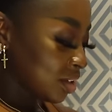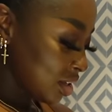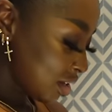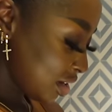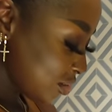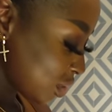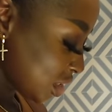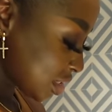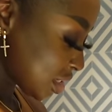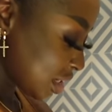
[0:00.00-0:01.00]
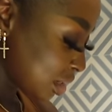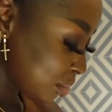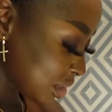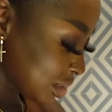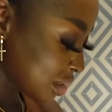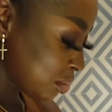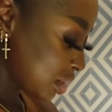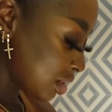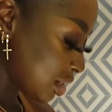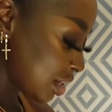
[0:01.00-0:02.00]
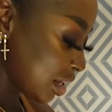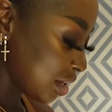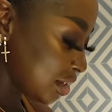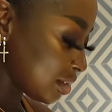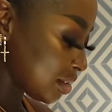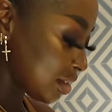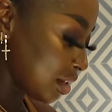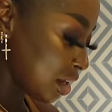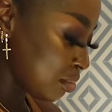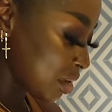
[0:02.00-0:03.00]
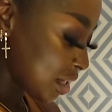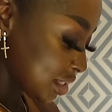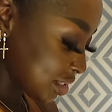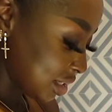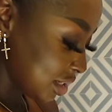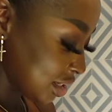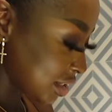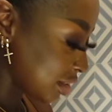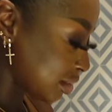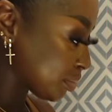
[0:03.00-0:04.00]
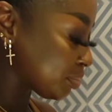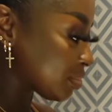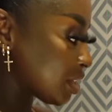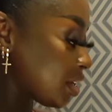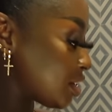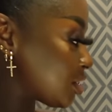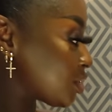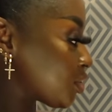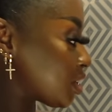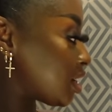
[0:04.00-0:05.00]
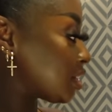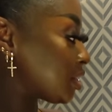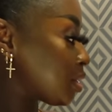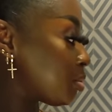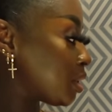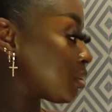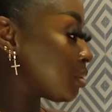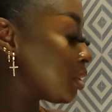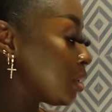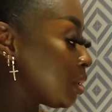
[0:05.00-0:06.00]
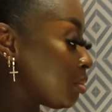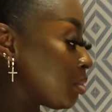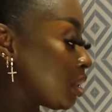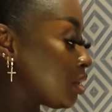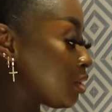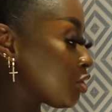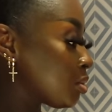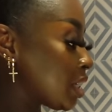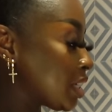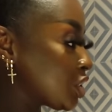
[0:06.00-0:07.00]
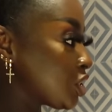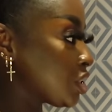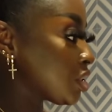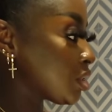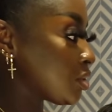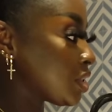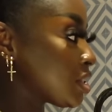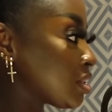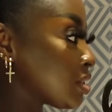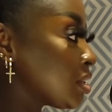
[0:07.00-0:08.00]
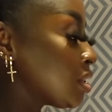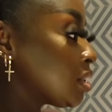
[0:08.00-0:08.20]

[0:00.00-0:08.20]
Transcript: it ain't winter time, but it, come on, it ain't it ain't mad sunny either. And I just forgot that about Mexico from last year. I don't know if that's a,